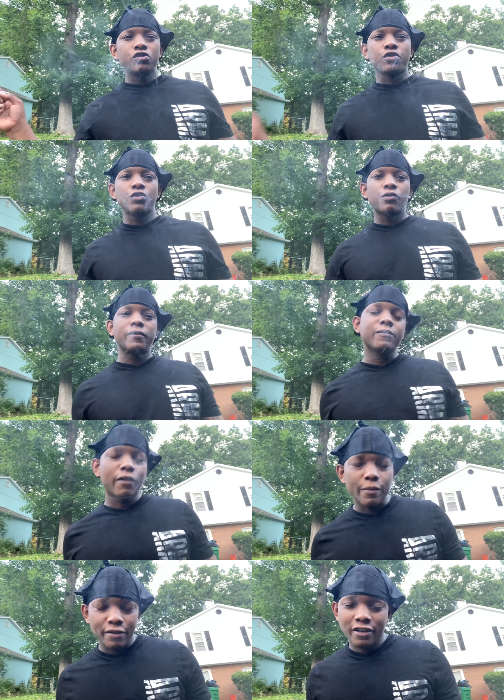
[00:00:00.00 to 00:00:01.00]
YouTube, what's
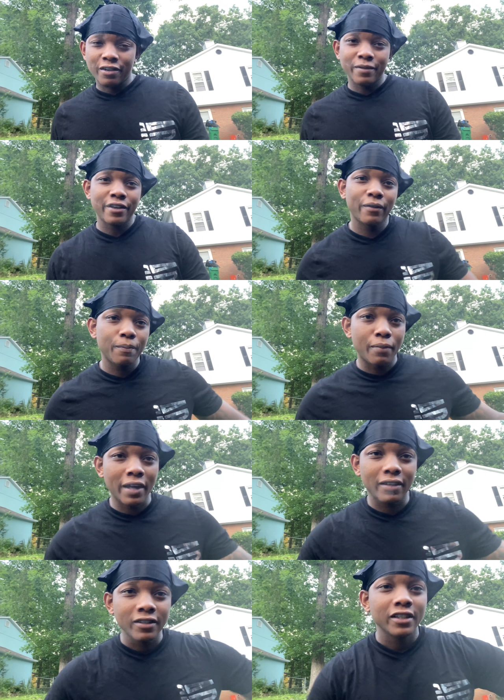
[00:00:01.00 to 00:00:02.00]
poppin' y'all, man? We
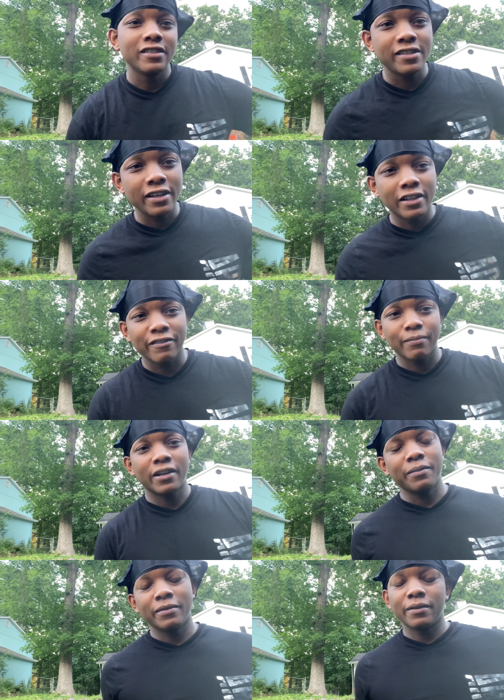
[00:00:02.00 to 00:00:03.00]
back, see left
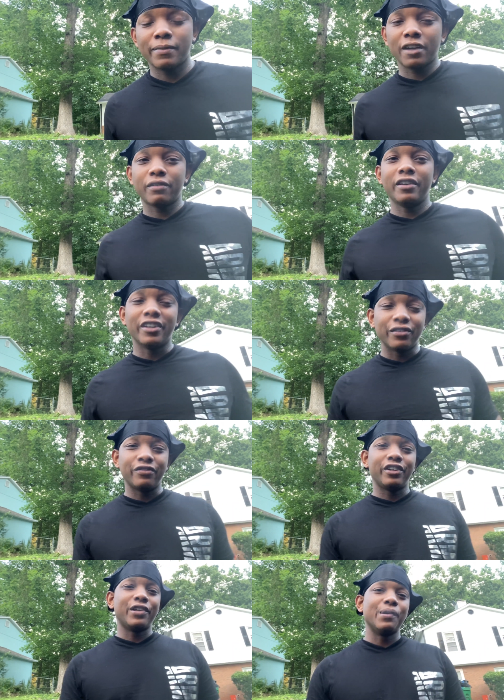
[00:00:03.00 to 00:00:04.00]
body, man, back with another
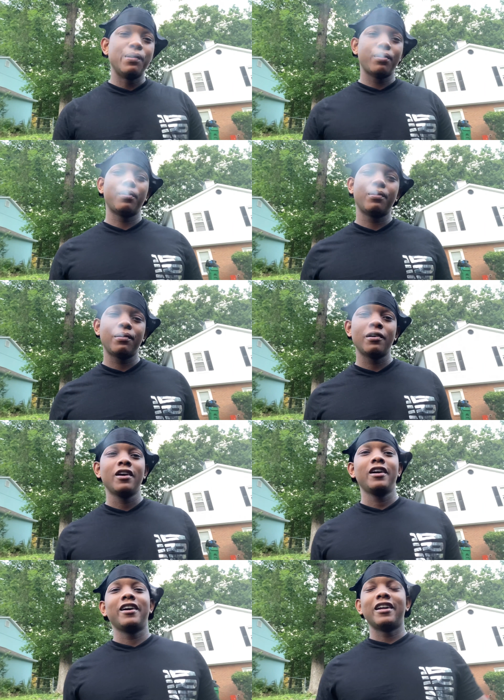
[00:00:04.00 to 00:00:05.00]
video.
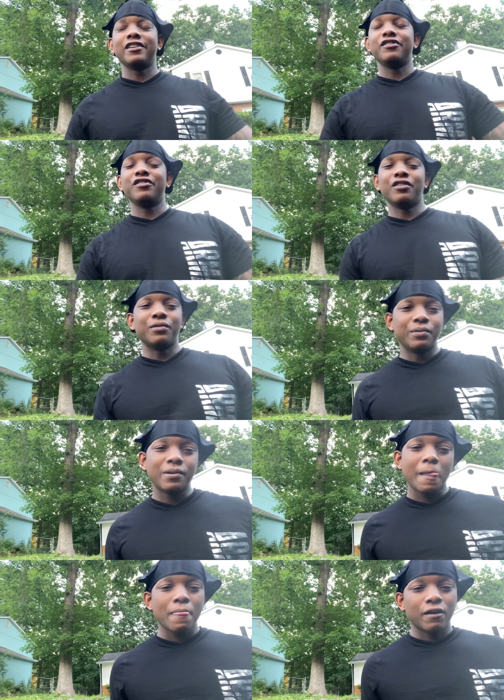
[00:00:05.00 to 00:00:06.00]
And I know,
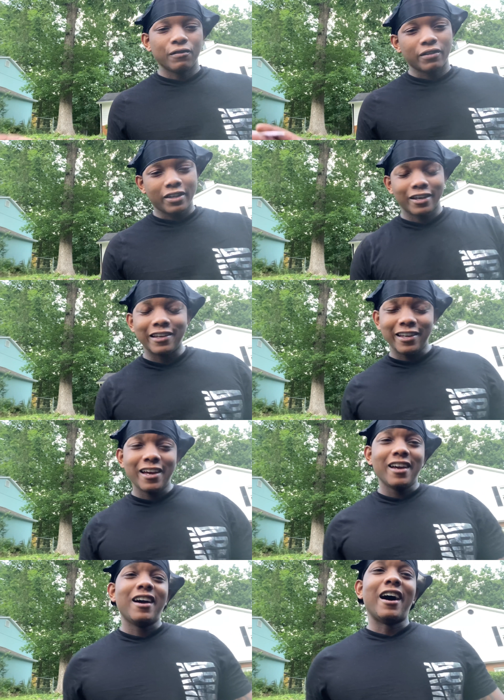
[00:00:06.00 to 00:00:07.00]
okay,
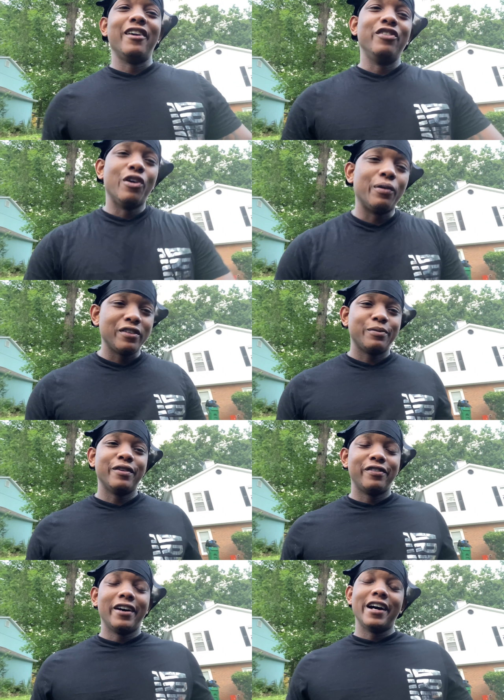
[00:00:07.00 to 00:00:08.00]
I know it's
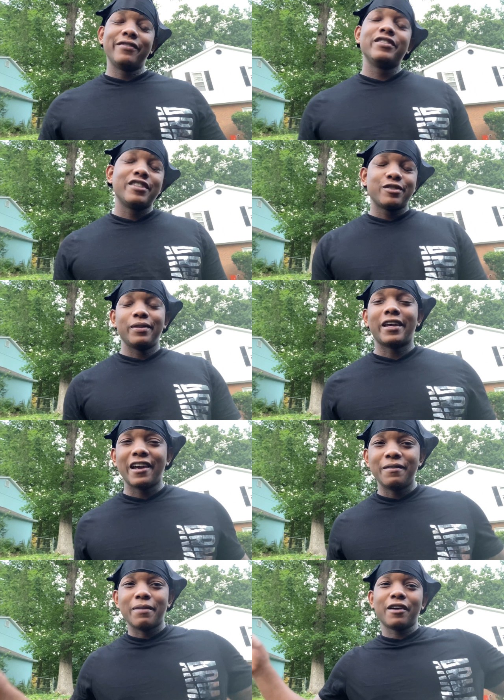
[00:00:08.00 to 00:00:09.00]
been forever since we
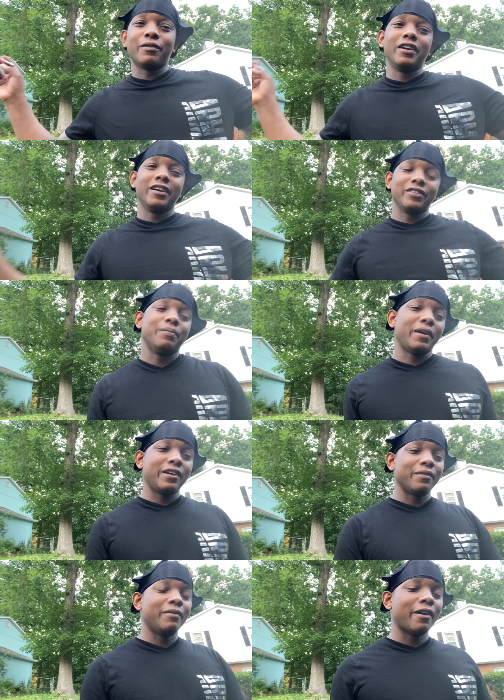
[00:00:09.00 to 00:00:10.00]
came back with another
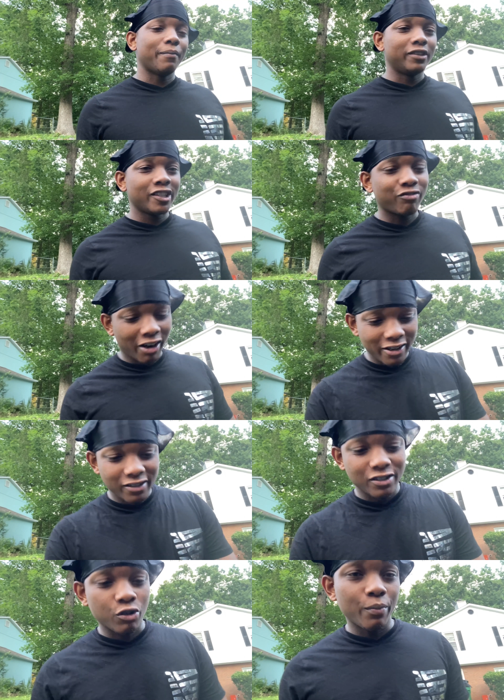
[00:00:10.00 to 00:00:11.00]
banger, man. But this right here
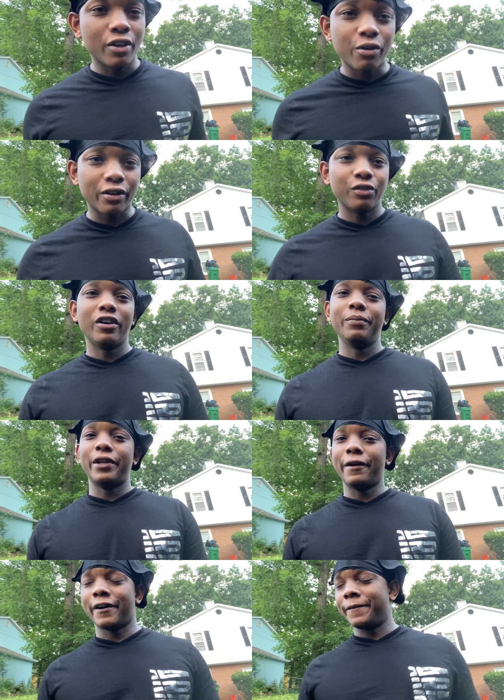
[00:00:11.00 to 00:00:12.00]
is just gonna be a quick little
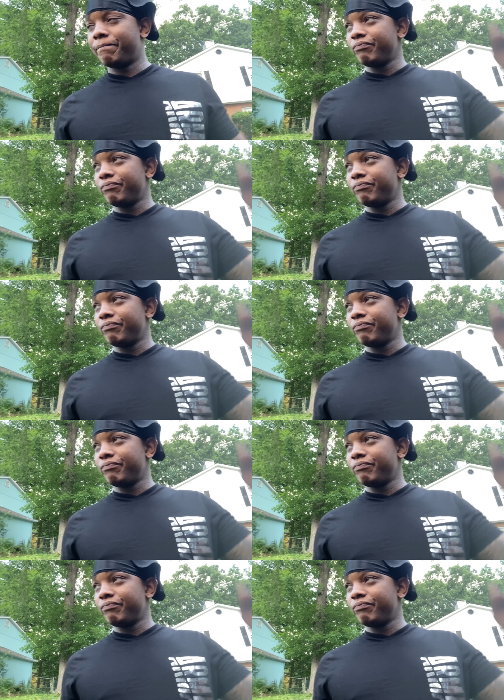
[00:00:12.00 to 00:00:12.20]
update, right?